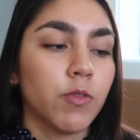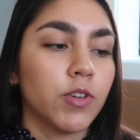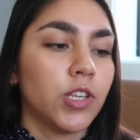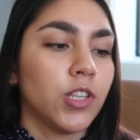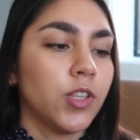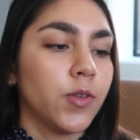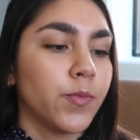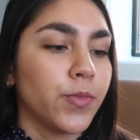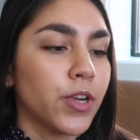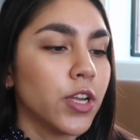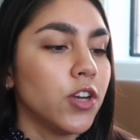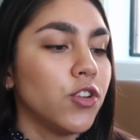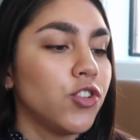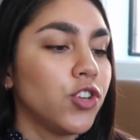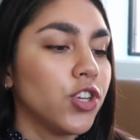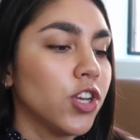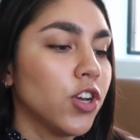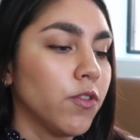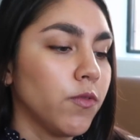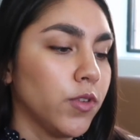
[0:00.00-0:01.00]
which is the
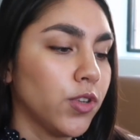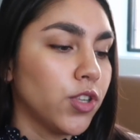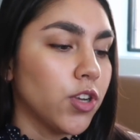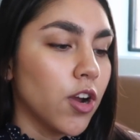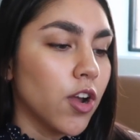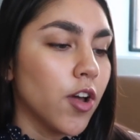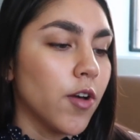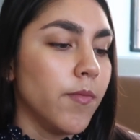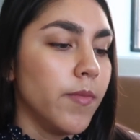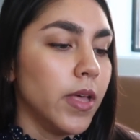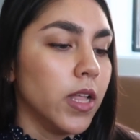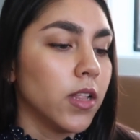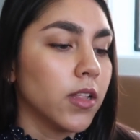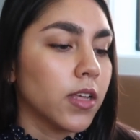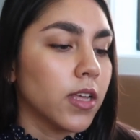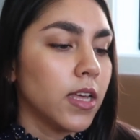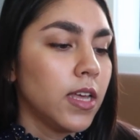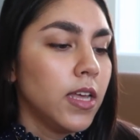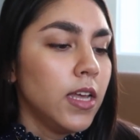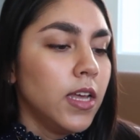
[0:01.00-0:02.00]
Briogeo Rosarco
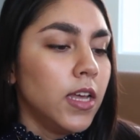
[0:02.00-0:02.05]
Milk